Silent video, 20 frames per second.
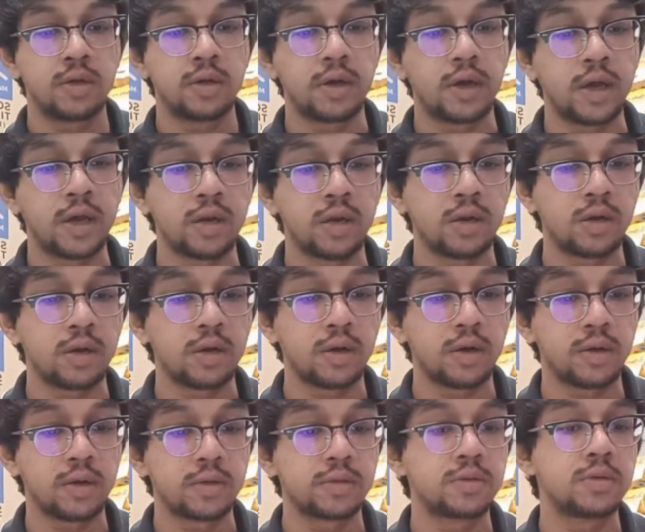and
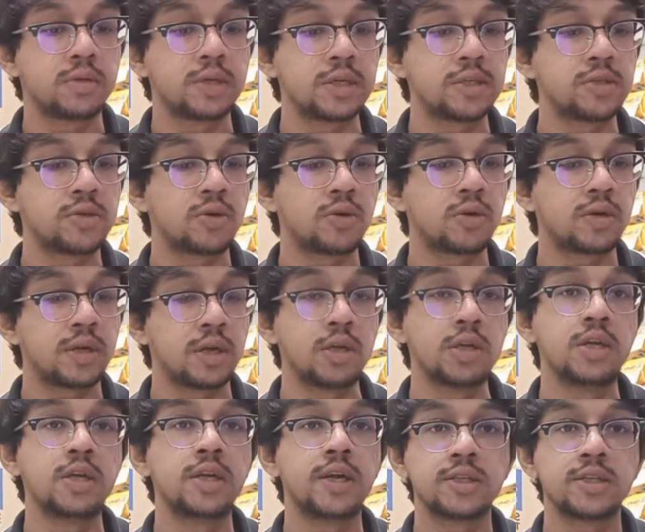this song clearly
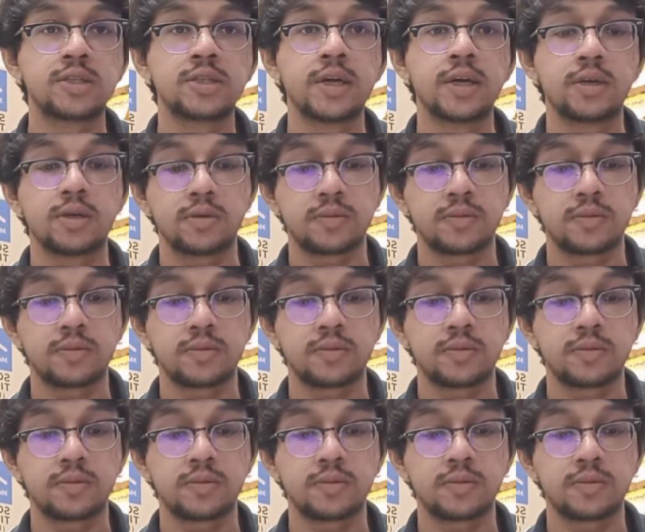does that.